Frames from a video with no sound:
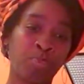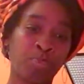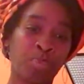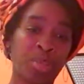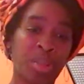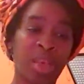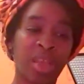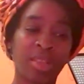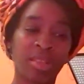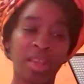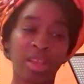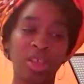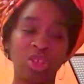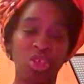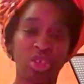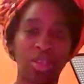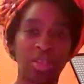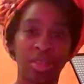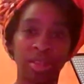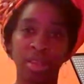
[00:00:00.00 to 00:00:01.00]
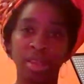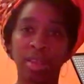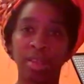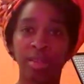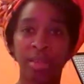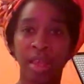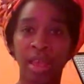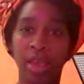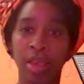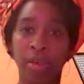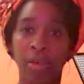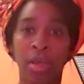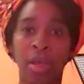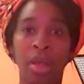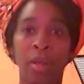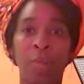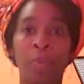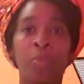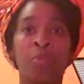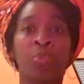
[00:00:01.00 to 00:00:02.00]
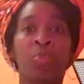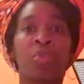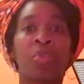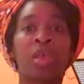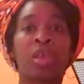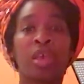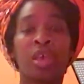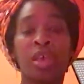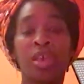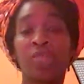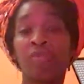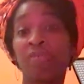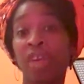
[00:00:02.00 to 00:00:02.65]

plantations in his area, his